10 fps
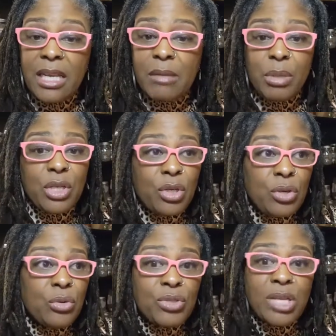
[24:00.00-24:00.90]
can be
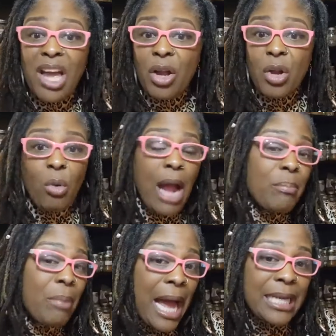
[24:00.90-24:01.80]
used,
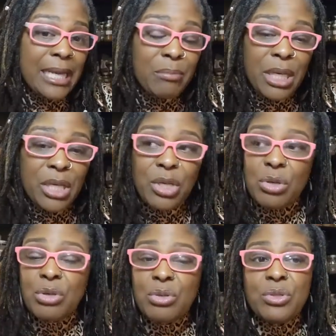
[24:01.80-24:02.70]
crock pot can be
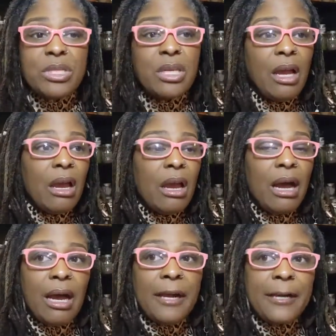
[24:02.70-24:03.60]
used,
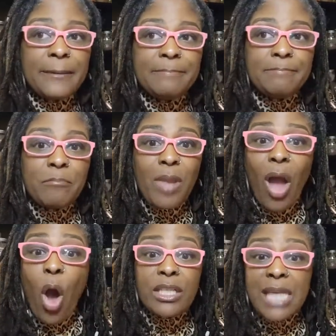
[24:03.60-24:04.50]
um,
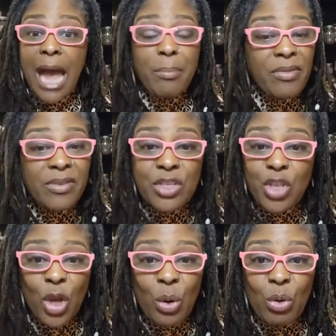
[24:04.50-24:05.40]
on top of the
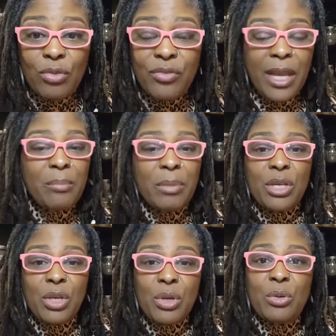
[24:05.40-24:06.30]
stove can be
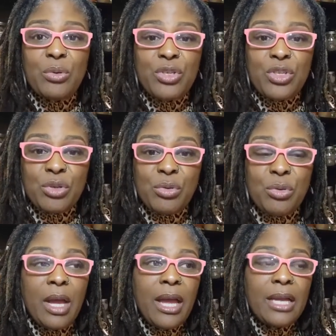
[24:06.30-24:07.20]
used to
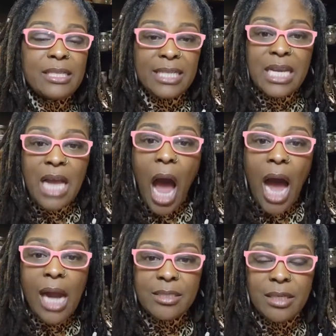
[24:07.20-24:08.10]

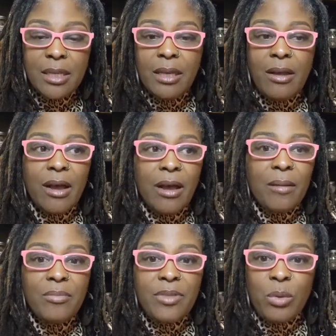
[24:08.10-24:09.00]
decoct
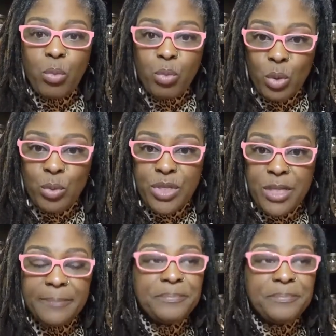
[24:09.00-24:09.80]
uh, the root